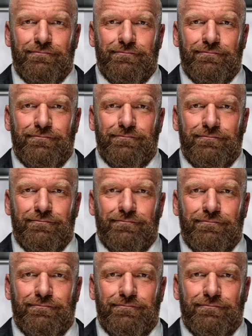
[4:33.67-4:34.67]

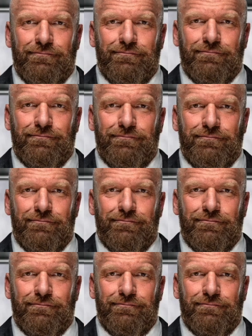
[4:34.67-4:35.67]

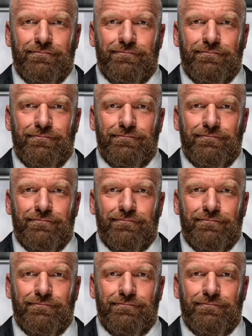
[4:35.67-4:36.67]

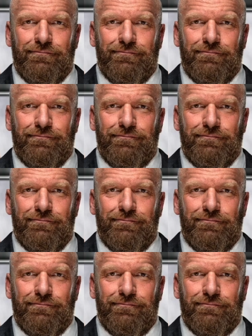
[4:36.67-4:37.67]

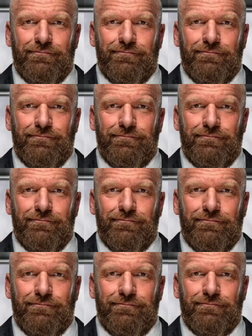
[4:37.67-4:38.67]

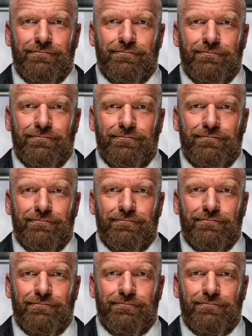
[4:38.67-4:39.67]

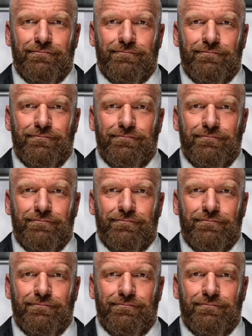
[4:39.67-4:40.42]
This person isn't speaking.